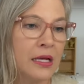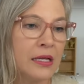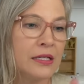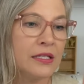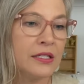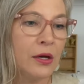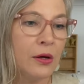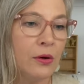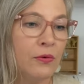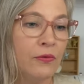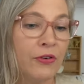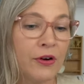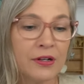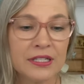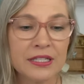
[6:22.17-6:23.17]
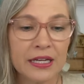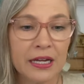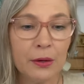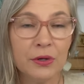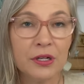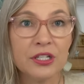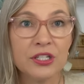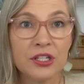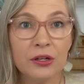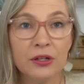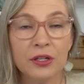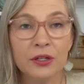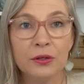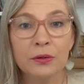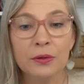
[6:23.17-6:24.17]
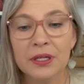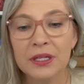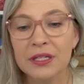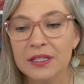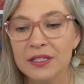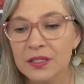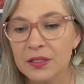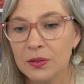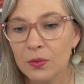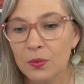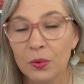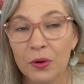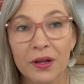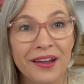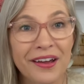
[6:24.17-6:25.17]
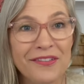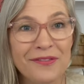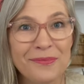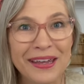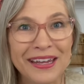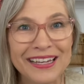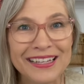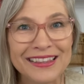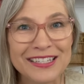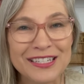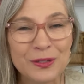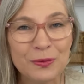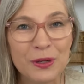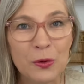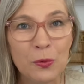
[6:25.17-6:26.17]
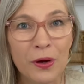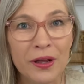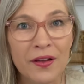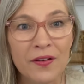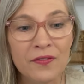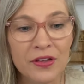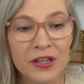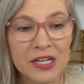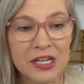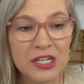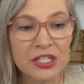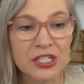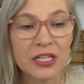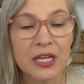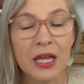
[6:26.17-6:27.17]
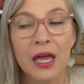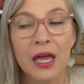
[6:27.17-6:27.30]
So first thing I want to show you is what I've made this week, what I finished.